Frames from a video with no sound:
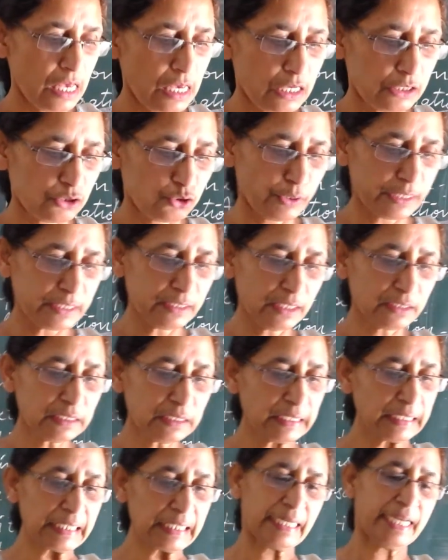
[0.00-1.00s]
So, in the
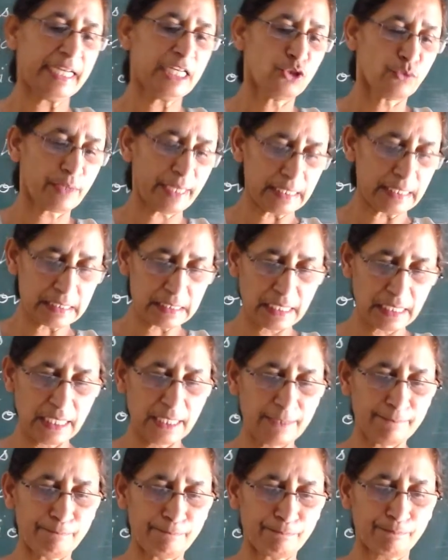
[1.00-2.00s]
third line, you can
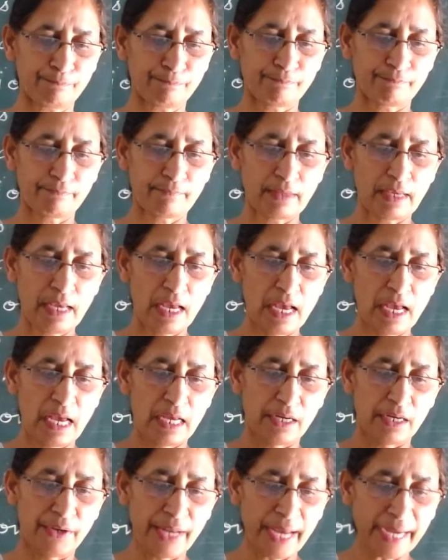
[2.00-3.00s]
see,
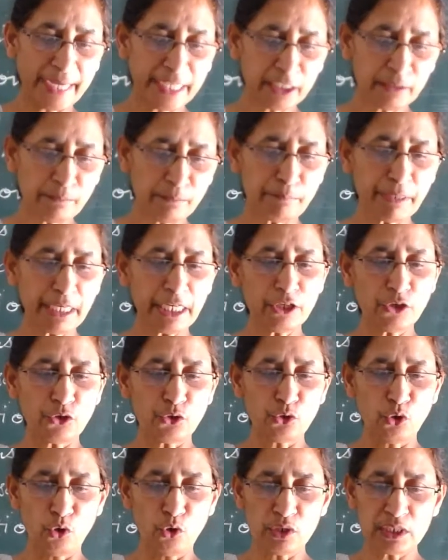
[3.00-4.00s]
9 bee
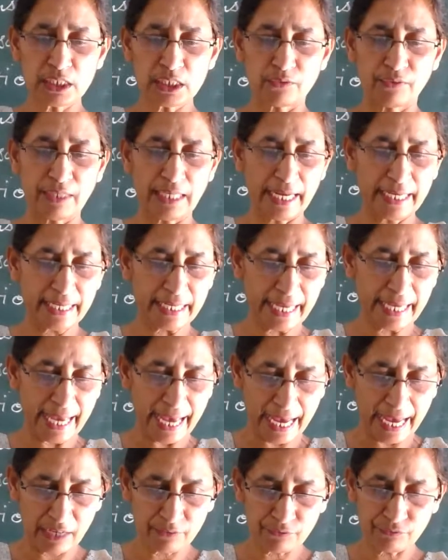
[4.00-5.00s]
rows will I
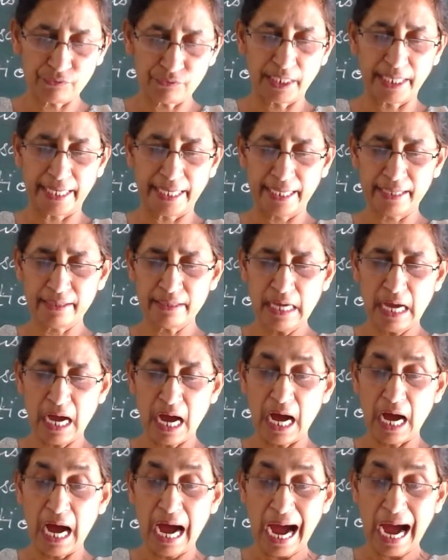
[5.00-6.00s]
have there,
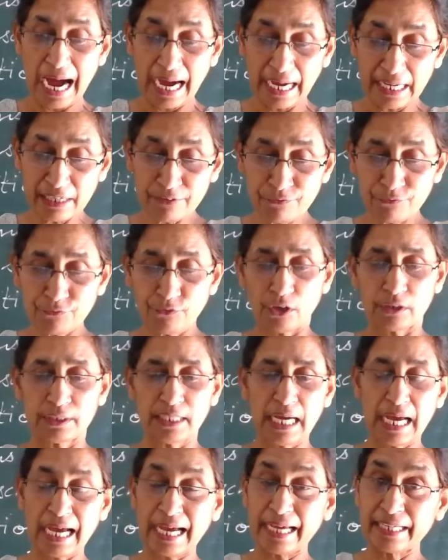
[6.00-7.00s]
a hive for the
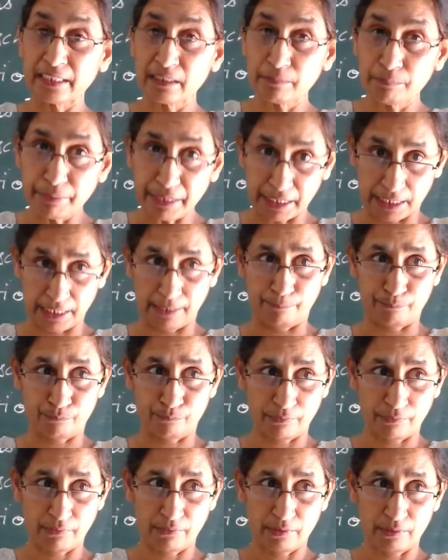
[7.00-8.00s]
honey bee.
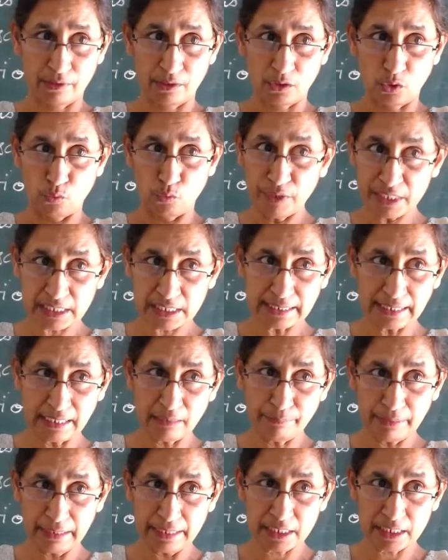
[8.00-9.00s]
Which
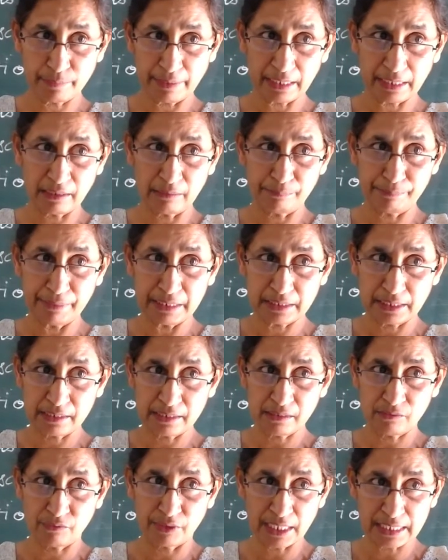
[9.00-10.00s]
syllable is being repeated
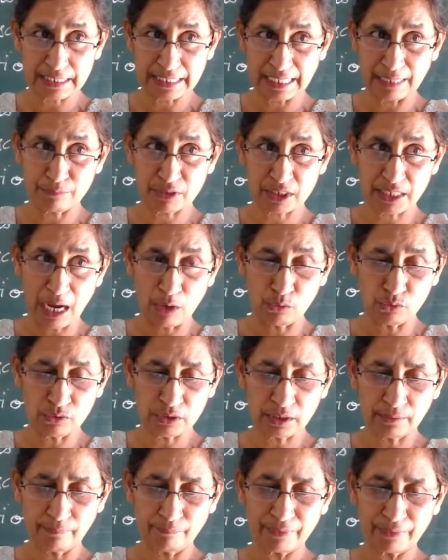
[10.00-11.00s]
with the same sound?
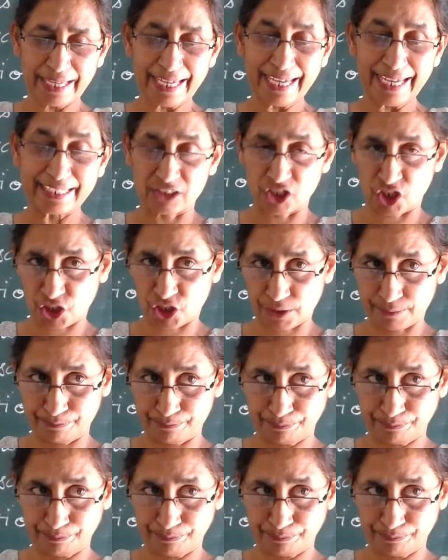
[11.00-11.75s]
H.